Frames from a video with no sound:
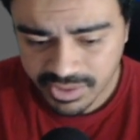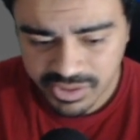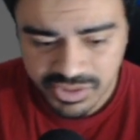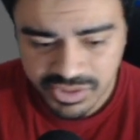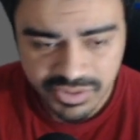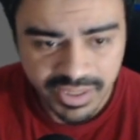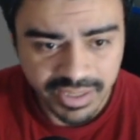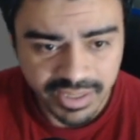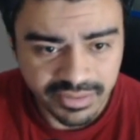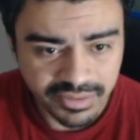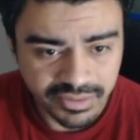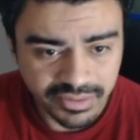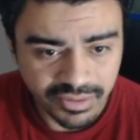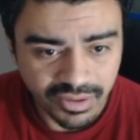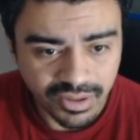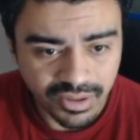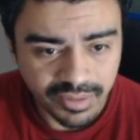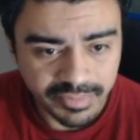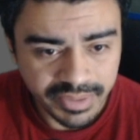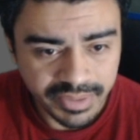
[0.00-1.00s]
extracted the
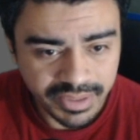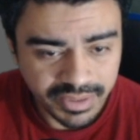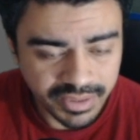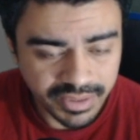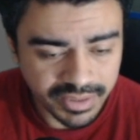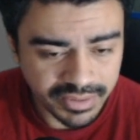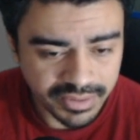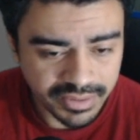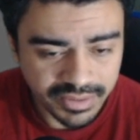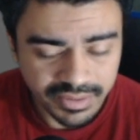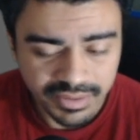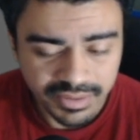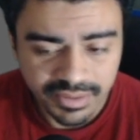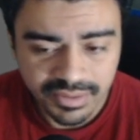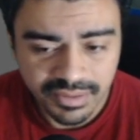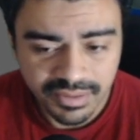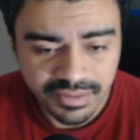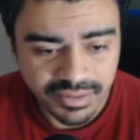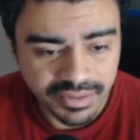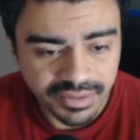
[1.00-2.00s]
Harmony and the
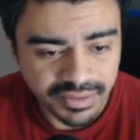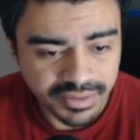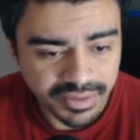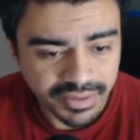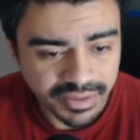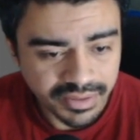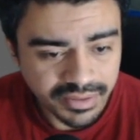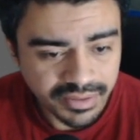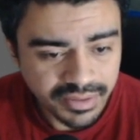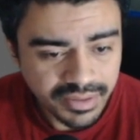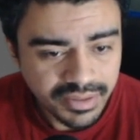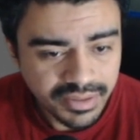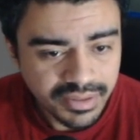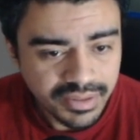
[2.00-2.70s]
other thing in there,